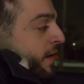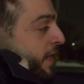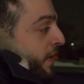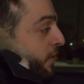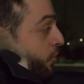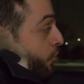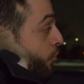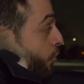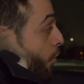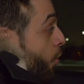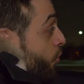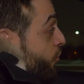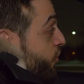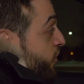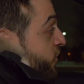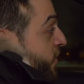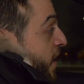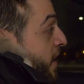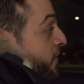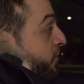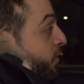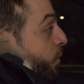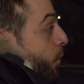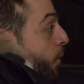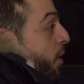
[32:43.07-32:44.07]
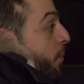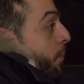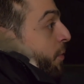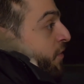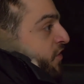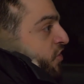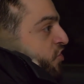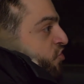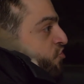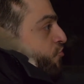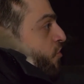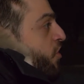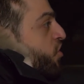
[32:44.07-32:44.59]
Like, growth is everywhere, but
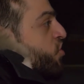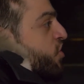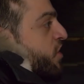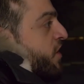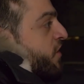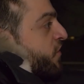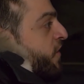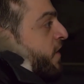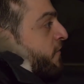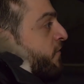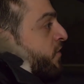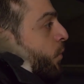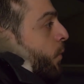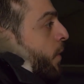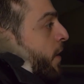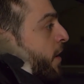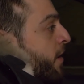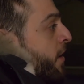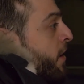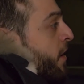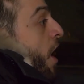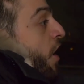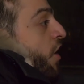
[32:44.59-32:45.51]
destruction is everywhere.